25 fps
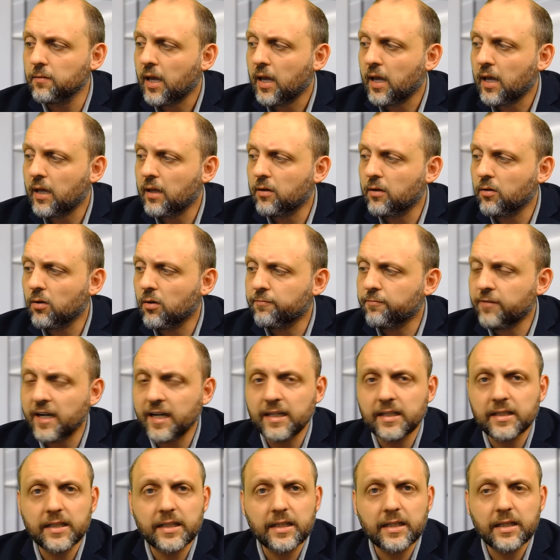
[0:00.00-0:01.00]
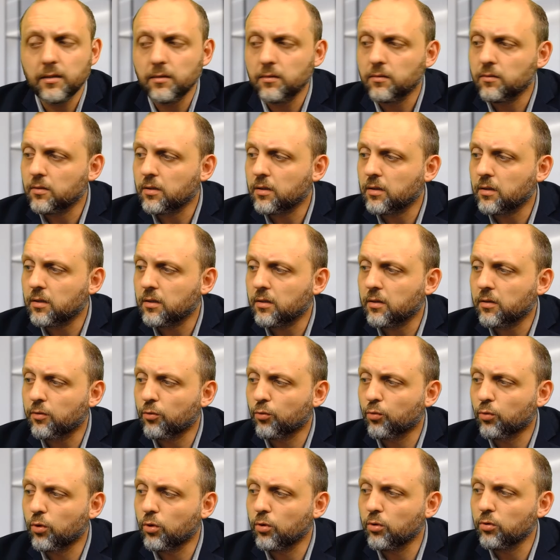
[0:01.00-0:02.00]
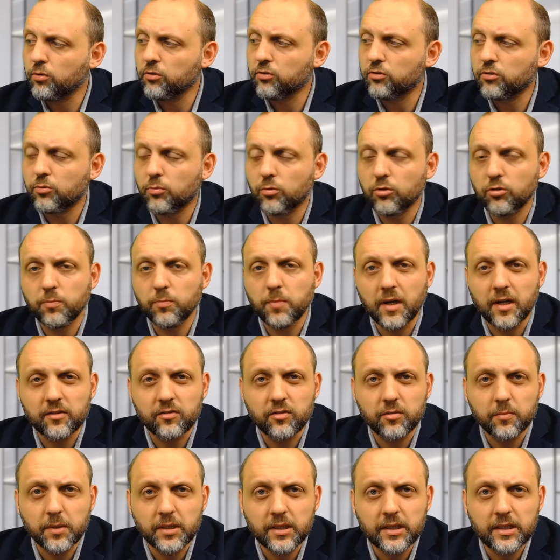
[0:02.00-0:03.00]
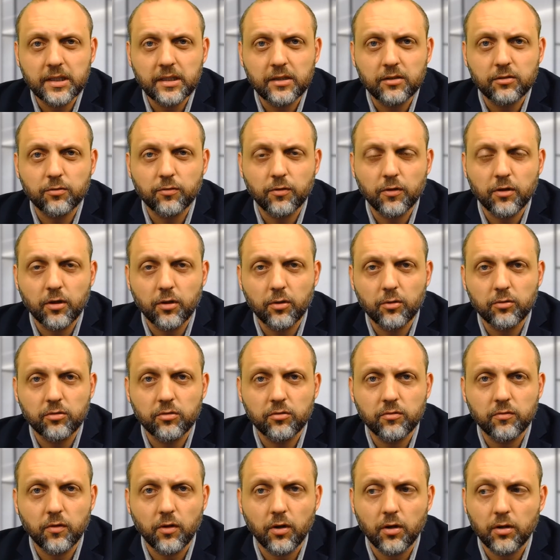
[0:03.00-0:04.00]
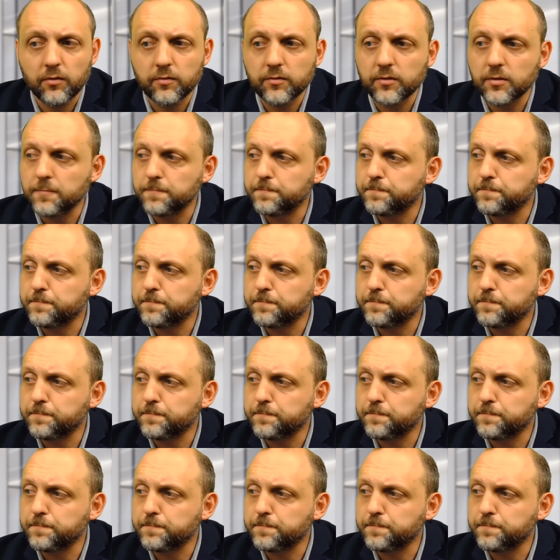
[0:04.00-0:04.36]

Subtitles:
And finally, the roles and responsibilities for those involved.